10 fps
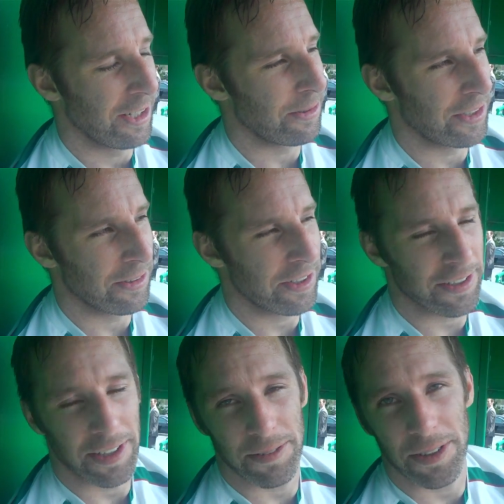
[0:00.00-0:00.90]
I was around
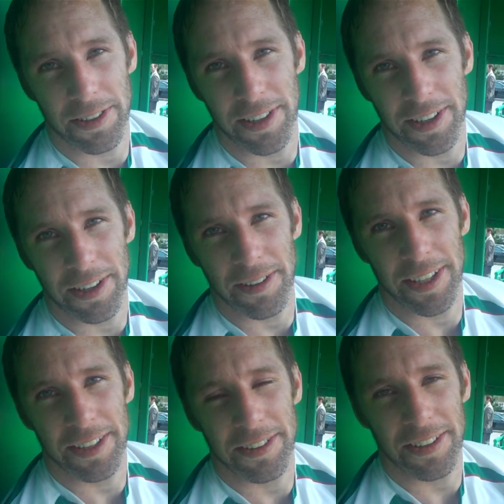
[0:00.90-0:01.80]
13 or 14 anyway.
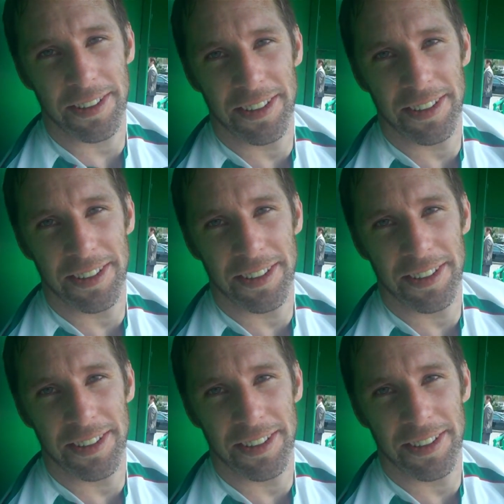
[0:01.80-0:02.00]
So.